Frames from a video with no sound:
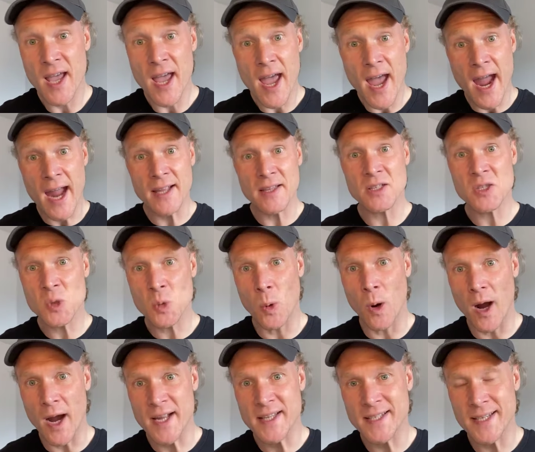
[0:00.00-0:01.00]
Hence
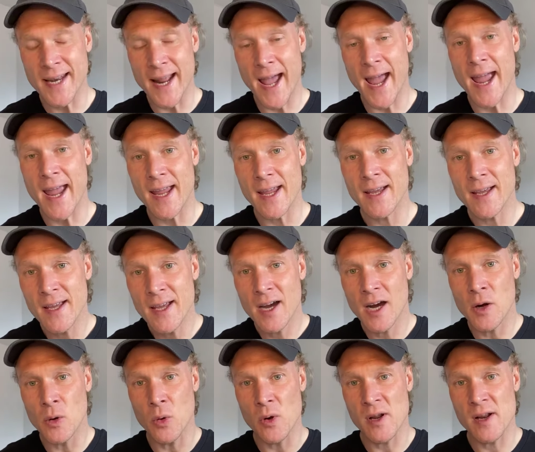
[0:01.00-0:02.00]
why today
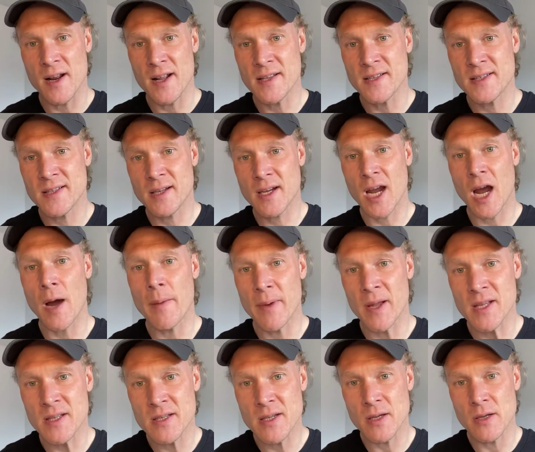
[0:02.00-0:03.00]
I wanted us to come
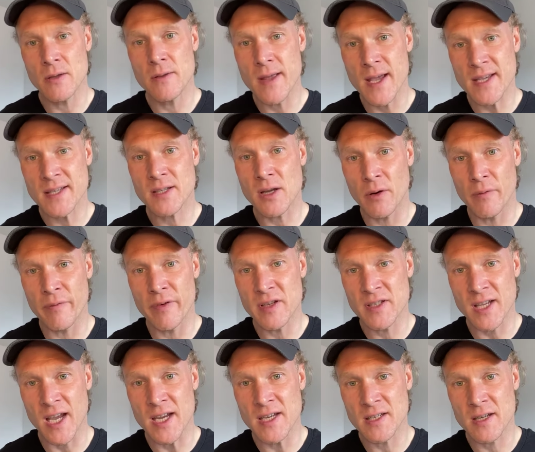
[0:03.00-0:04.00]
into this
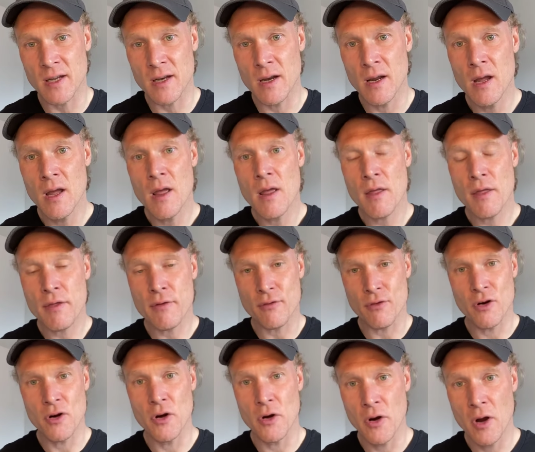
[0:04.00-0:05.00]
conversation
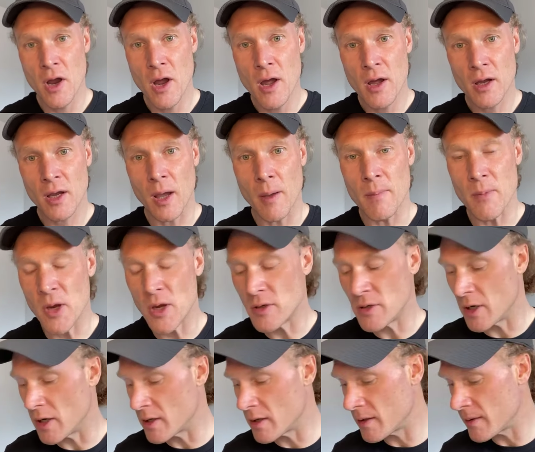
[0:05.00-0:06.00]
through
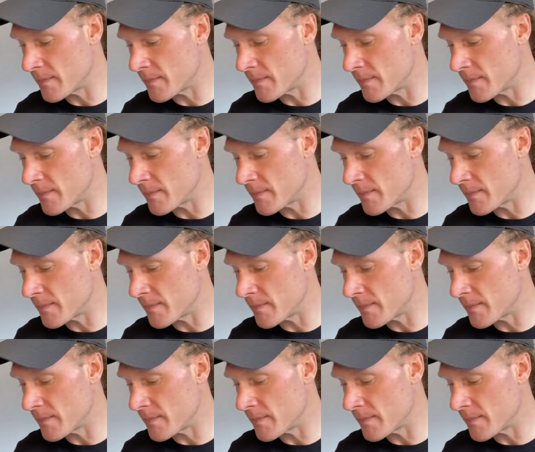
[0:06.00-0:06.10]
communion.